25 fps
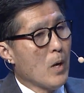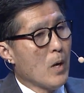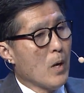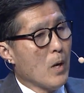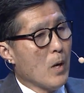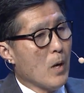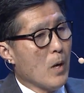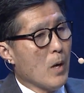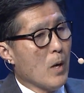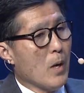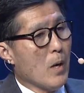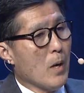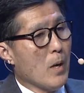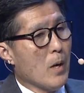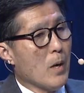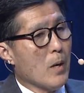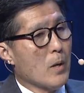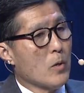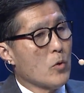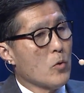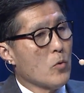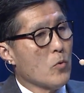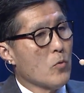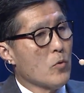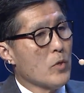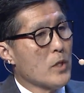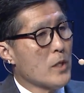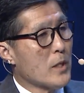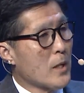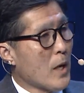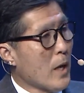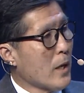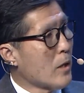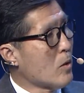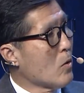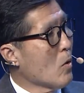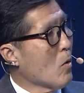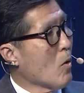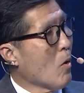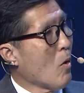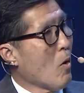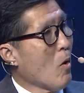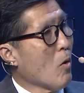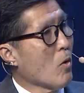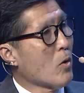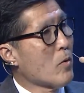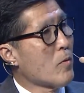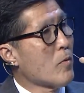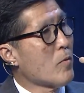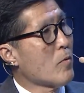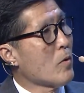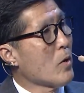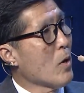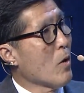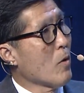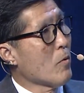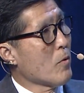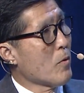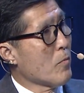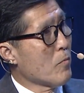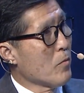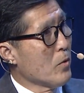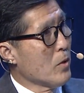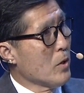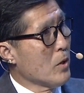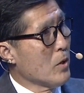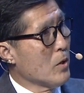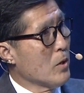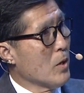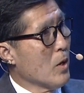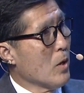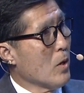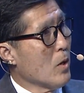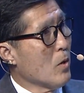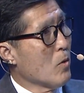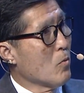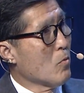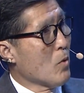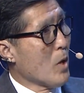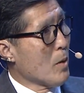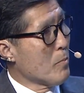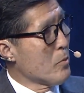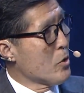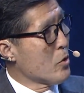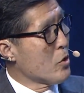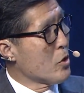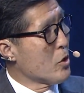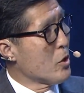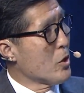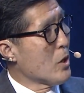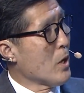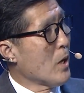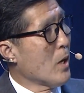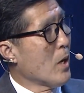to recycle all of the rubbish